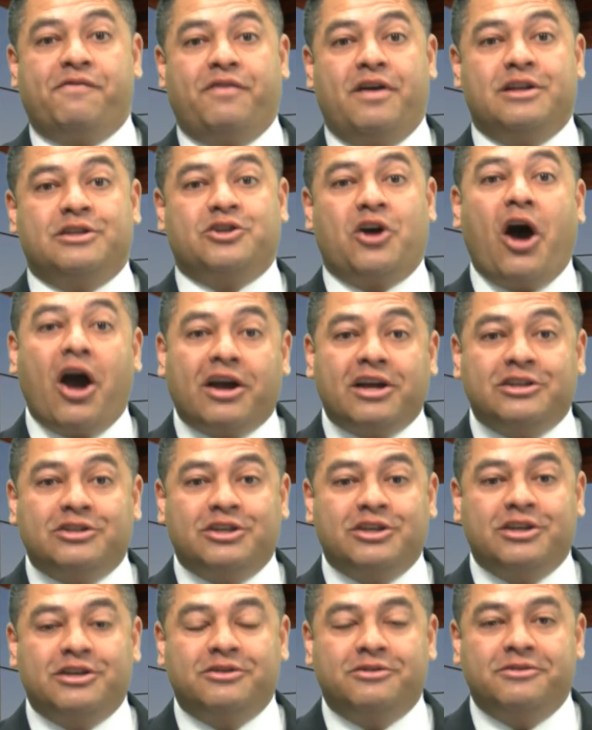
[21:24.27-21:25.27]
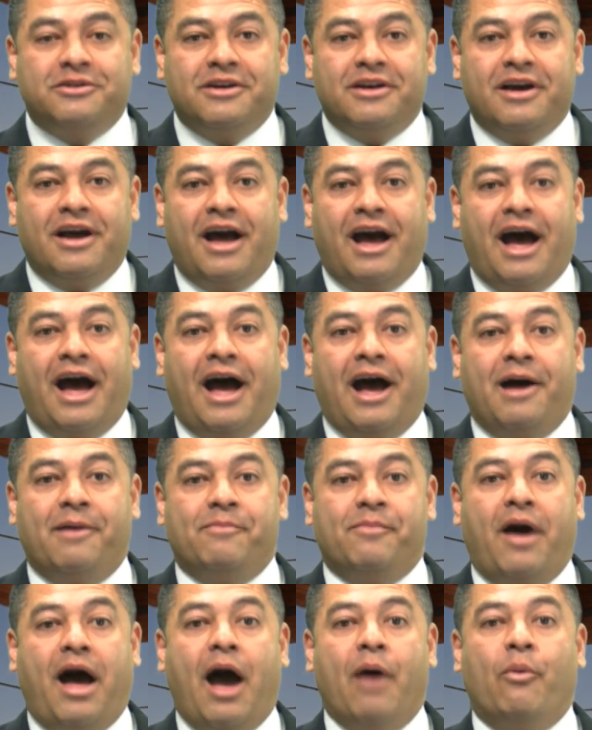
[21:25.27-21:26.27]
of fun talking to you.
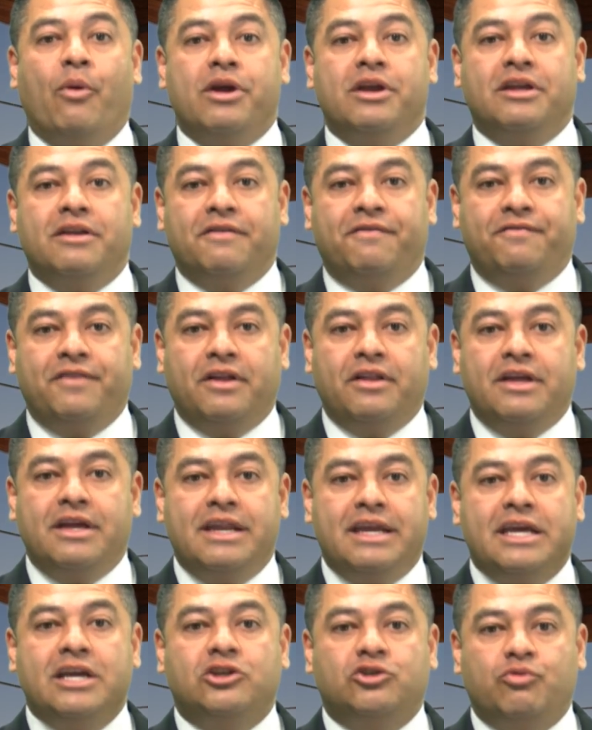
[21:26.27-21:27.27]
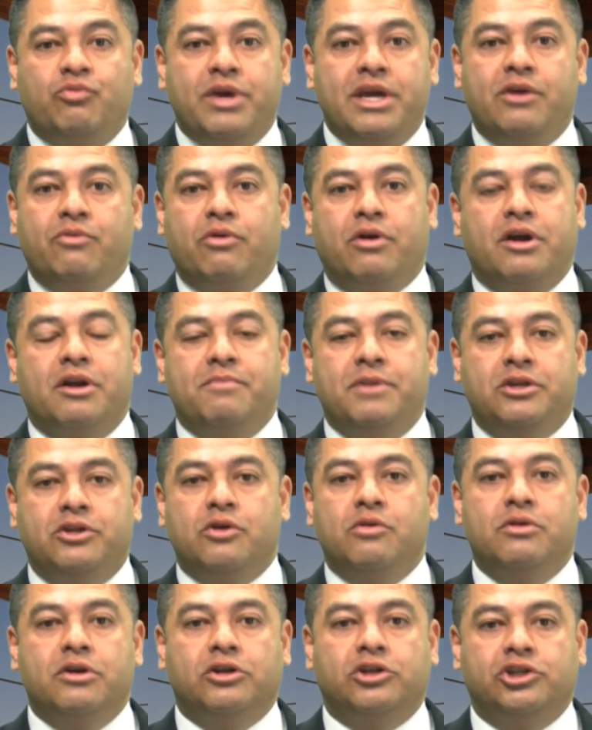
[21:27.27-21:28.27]
I want you to fill in each week. We're going to be
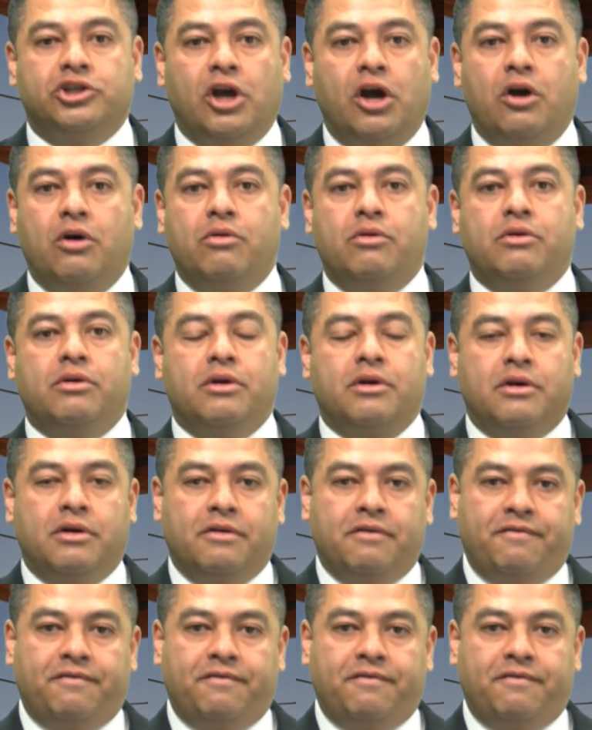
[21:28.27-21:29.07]
doing a show.